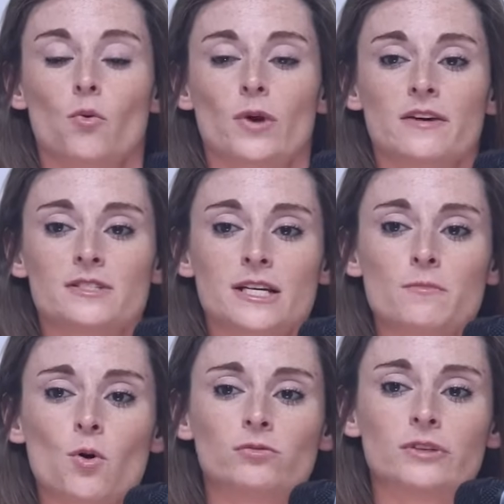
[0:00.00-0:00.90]
we have
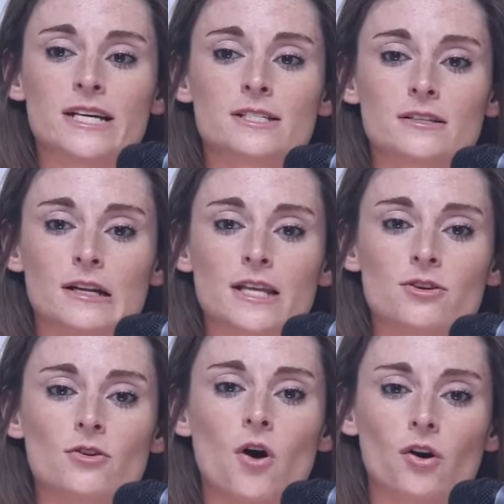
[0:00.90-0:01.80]
seen more recently
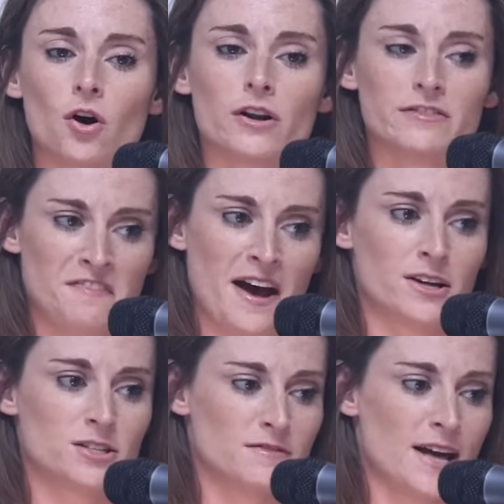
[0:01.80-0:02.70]
the knock-on
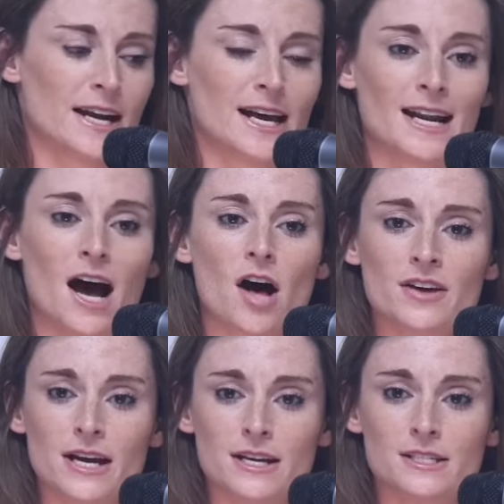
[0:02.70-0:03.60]
effect of that at
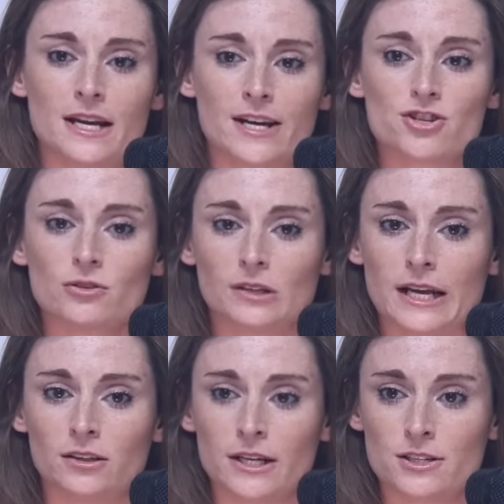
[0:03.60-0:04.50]
other international
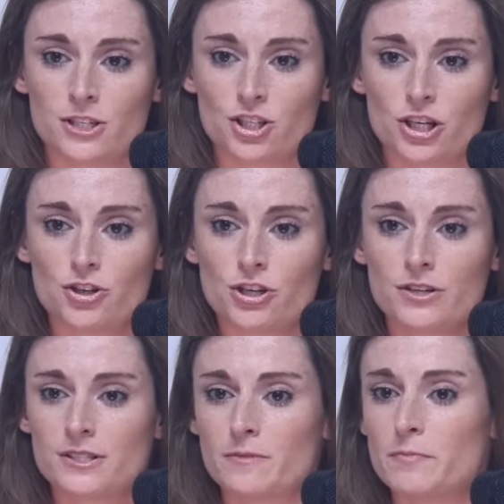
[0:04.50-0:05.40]
legal
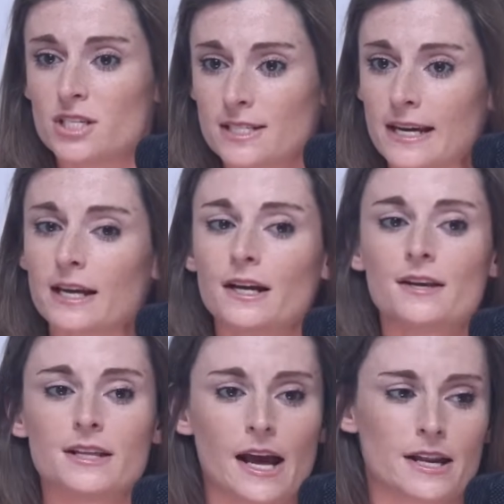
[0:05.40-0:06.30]
institutions, in
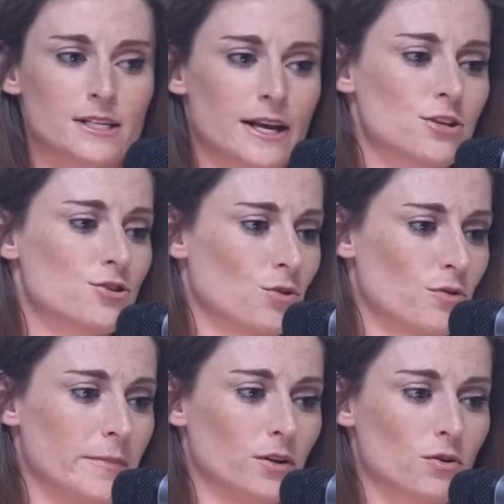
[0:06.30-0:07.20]
particular the International
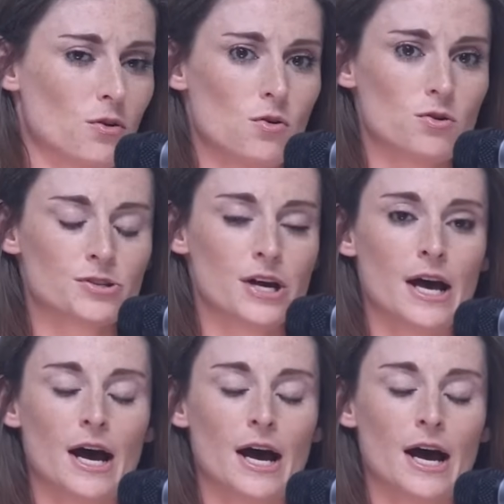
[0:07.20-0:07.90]
Criminal Court